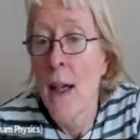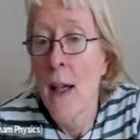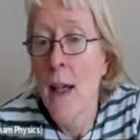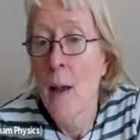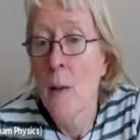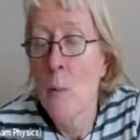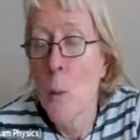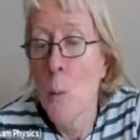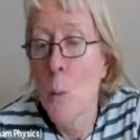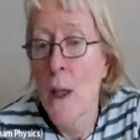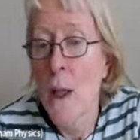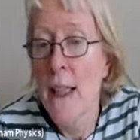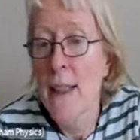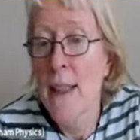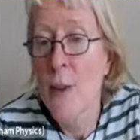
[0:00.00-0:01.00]
um,
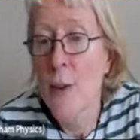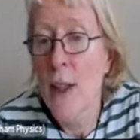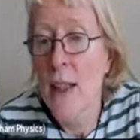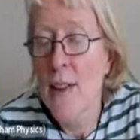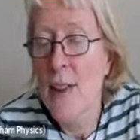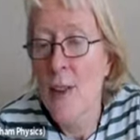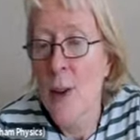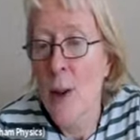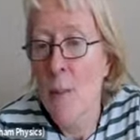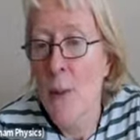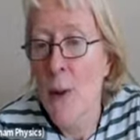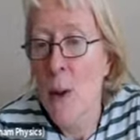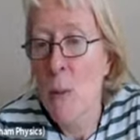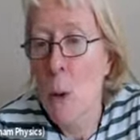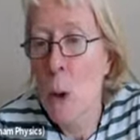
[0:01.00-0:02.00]
where he's getting
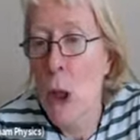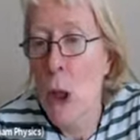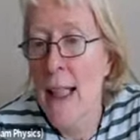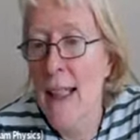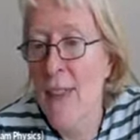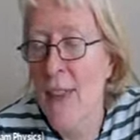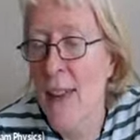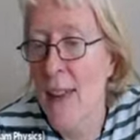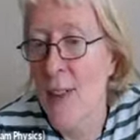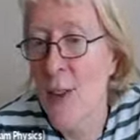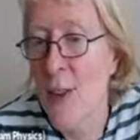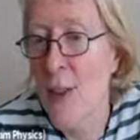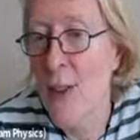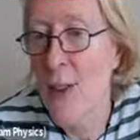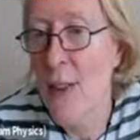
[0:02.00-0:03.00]
something more like
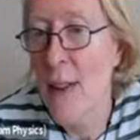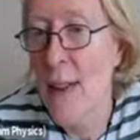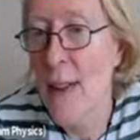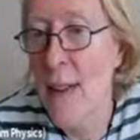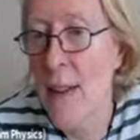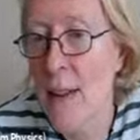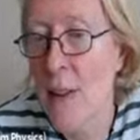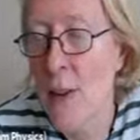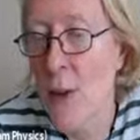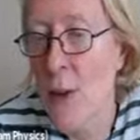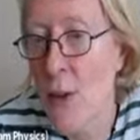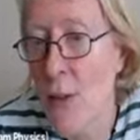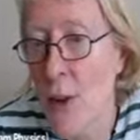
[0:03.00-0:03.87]
this here. So